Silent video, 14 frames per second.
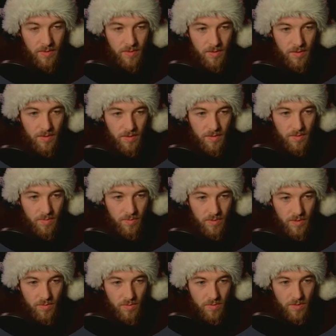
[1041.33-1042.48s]
So we can
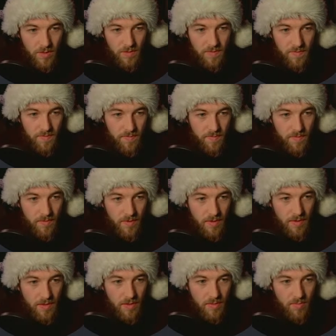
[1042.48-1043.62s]
do this, and
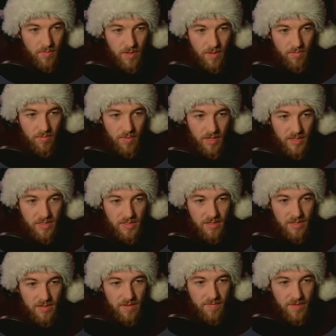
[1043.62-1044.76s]
then we pass
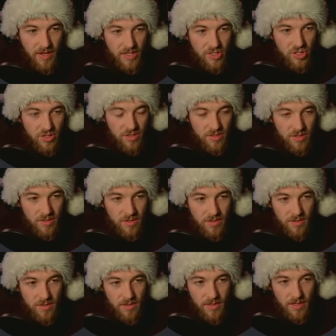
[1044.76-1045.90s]
in the flashed.
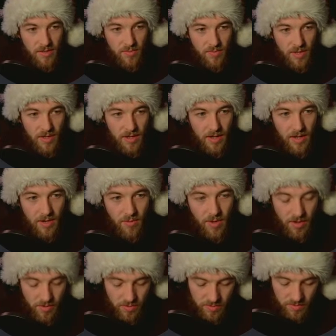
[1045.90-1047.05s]
Then we can echo
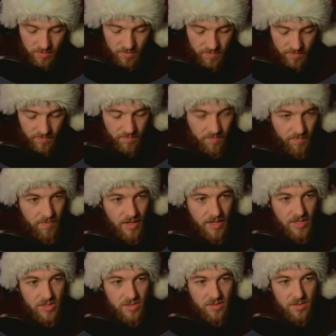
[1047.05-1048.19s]
out
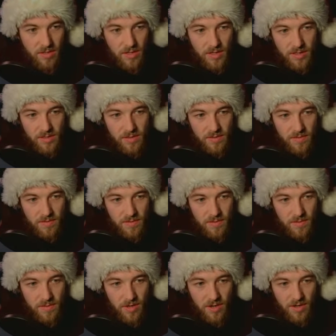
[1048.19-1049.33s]
flashed dot
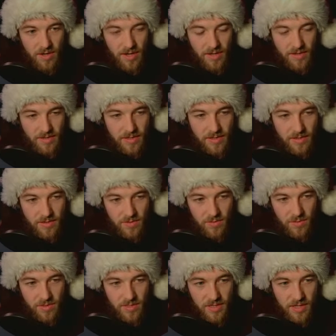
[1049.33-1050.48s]
cardinality, so
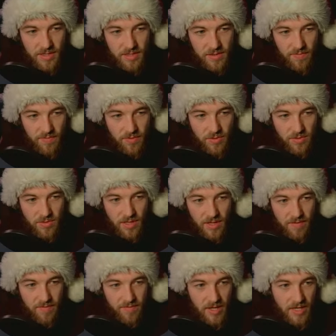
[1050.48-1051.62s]
the size of those that
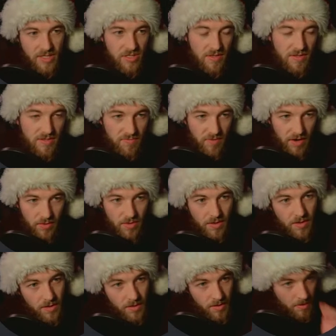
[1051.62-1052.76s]
flashed this round.
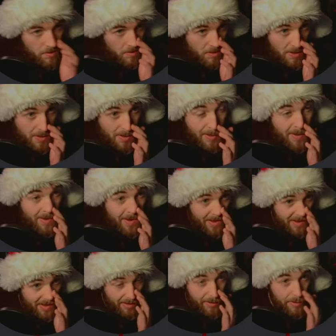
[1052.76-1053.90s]

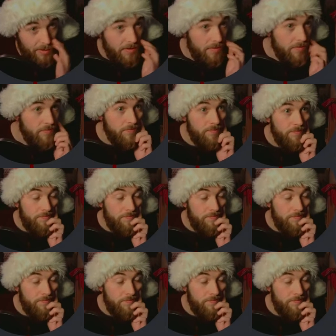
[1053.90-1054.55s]
Right.